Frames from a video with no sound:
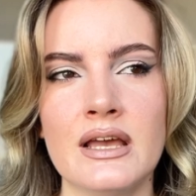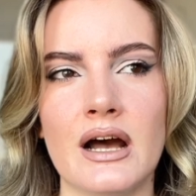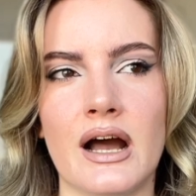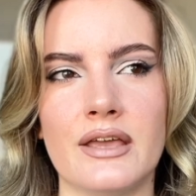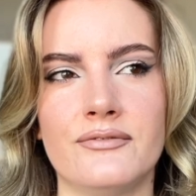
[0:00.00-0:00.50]

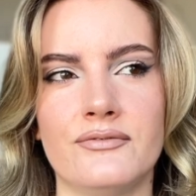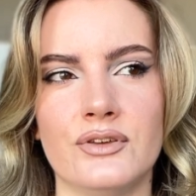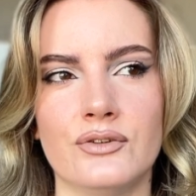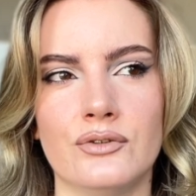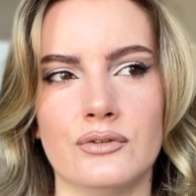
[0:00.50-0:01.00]
I
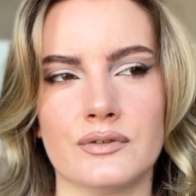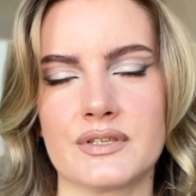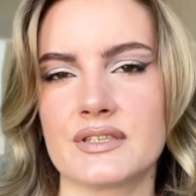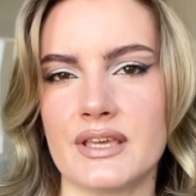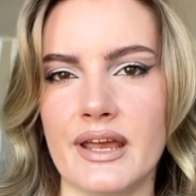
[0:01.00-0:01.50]
feel
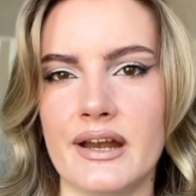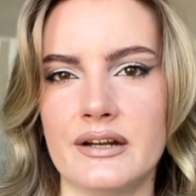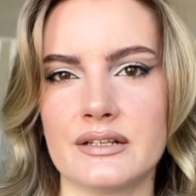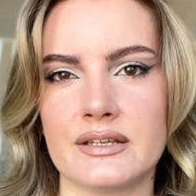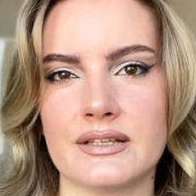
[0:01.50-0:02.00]

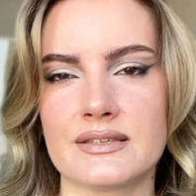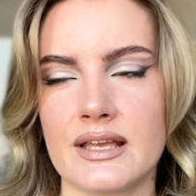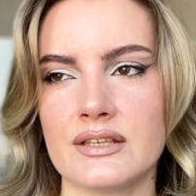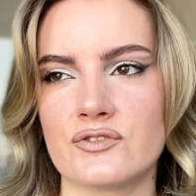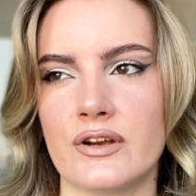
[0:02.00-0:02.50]
scared,
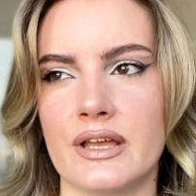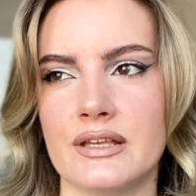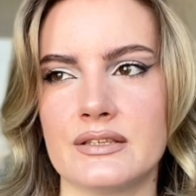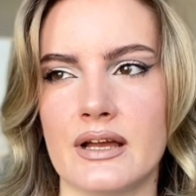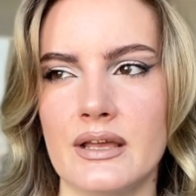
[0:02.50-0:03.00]
etc.
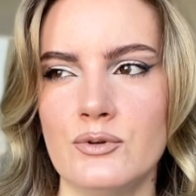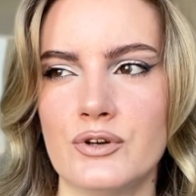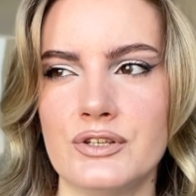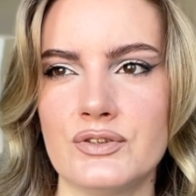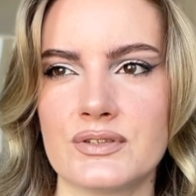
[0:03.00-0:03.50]
And I'm
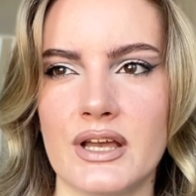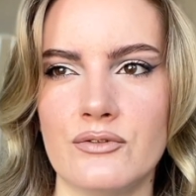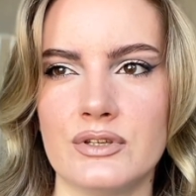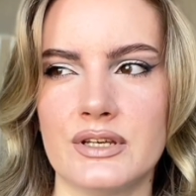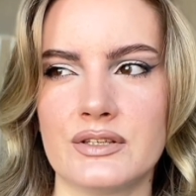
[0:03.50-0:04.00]
going to tell
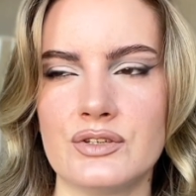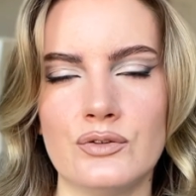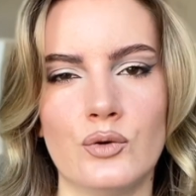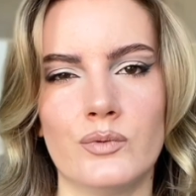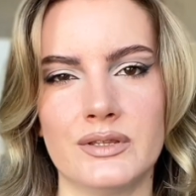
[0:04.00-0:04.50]
you that, you
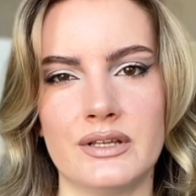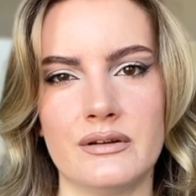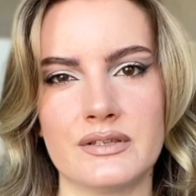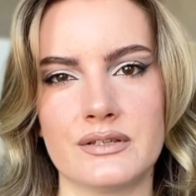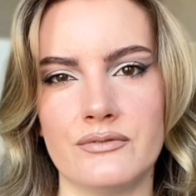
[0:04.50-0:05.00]
know, when there
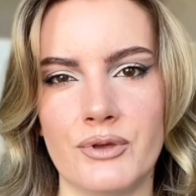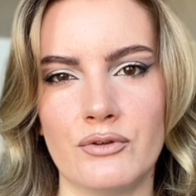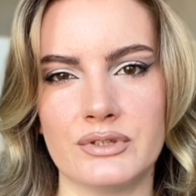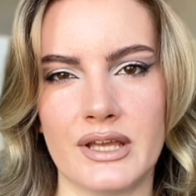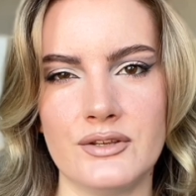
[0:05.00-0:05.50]
is a
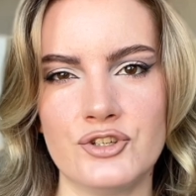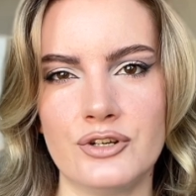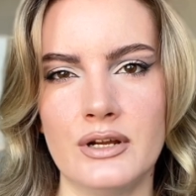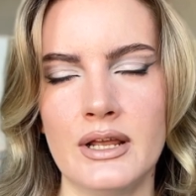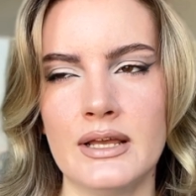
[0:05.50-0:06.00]
real
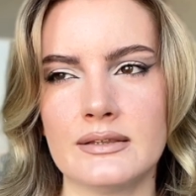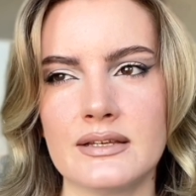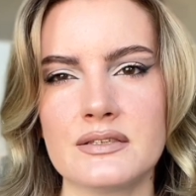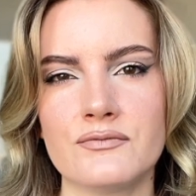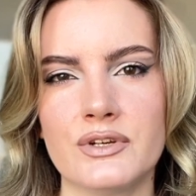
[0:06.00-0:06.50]
danger,
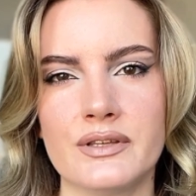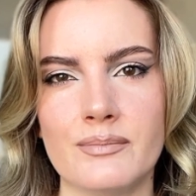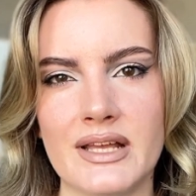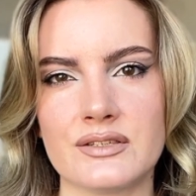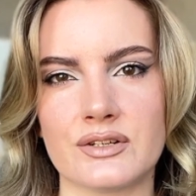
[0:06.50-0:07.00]
nothing really
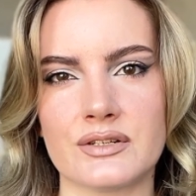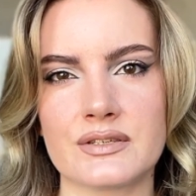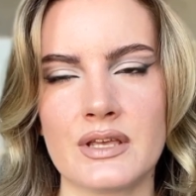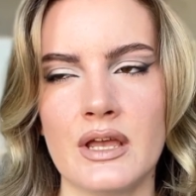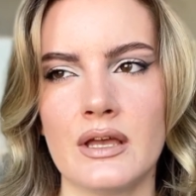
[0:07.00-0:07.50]

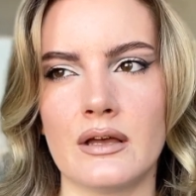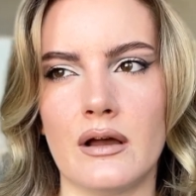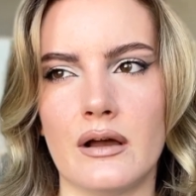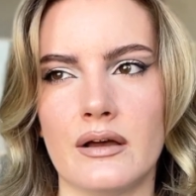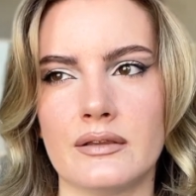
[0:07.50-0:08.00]
matters.
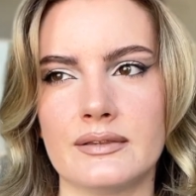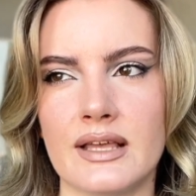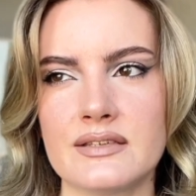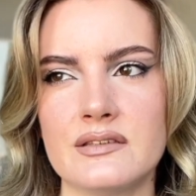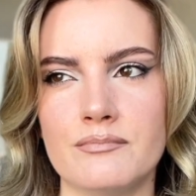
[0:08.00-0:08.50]

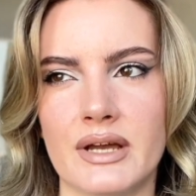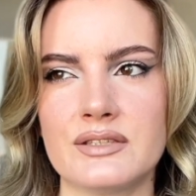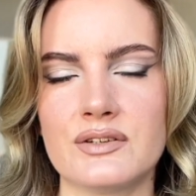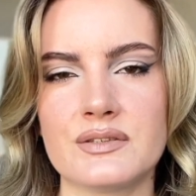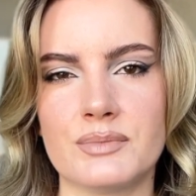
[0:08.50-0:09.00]
Nothing
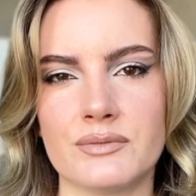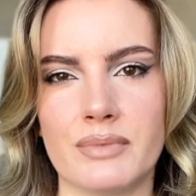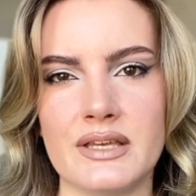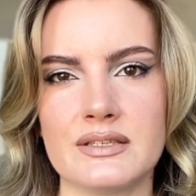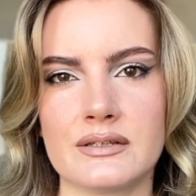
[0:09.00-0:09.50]
matters but
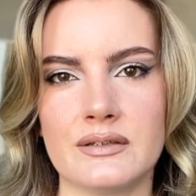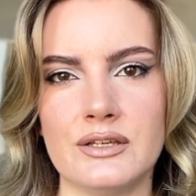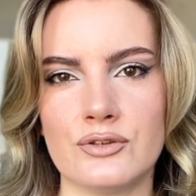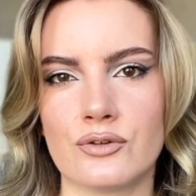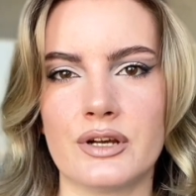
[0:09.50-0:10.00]
basically
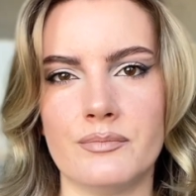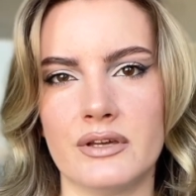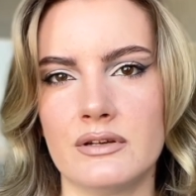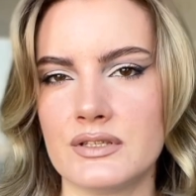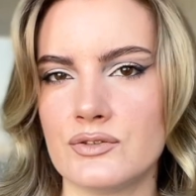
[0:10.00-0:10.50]
your
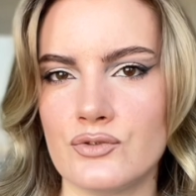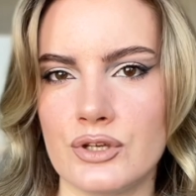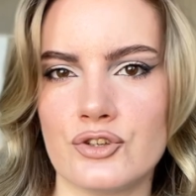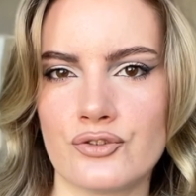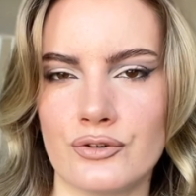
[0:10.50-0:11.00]
ability to
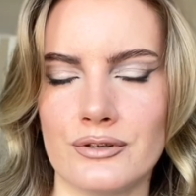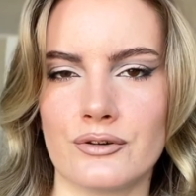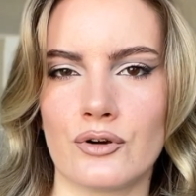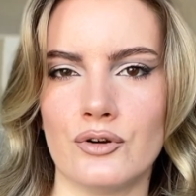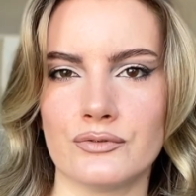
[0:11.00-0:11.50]
ensure
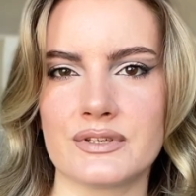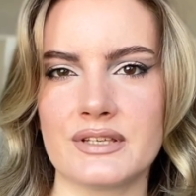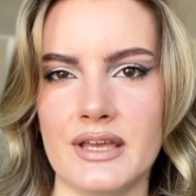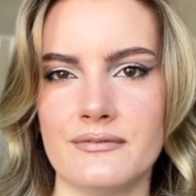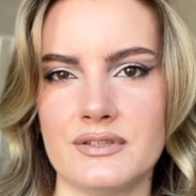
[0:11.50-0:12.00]
your own
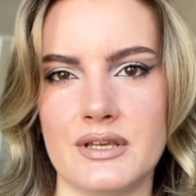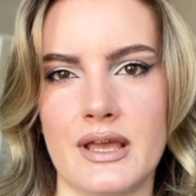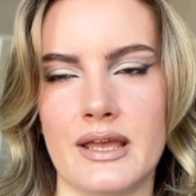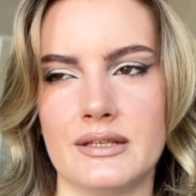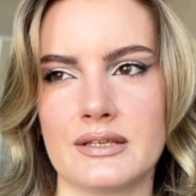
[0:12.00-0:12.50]
safety,
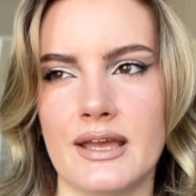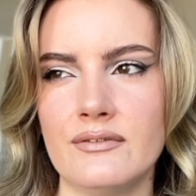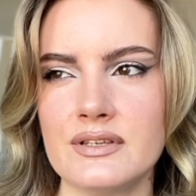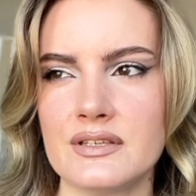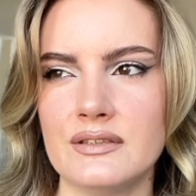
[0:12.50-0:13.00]
and
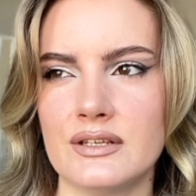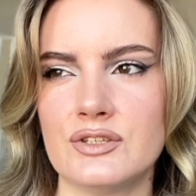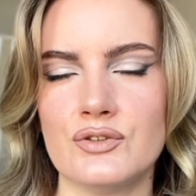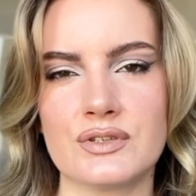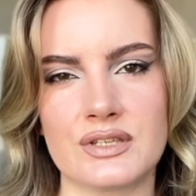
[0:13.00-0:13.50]
everything
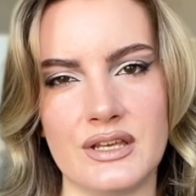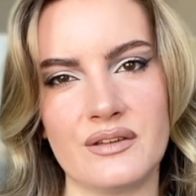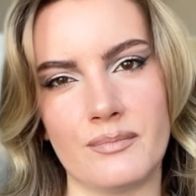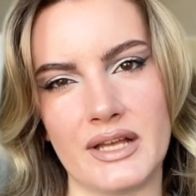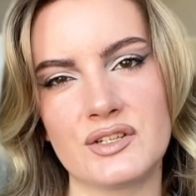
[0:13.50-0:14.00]
that you
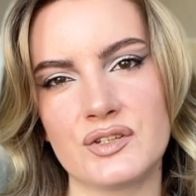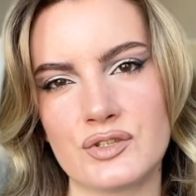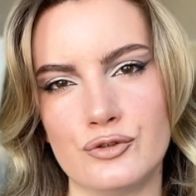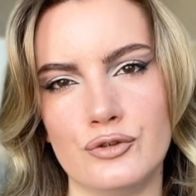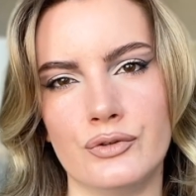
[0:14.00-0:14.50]
think matters
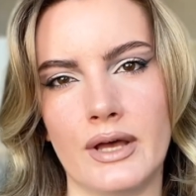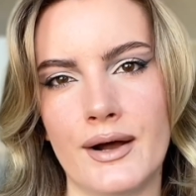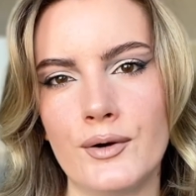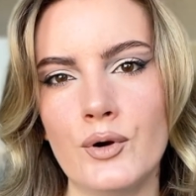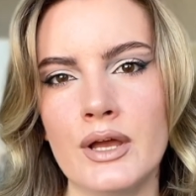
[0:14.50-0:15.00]
to you now,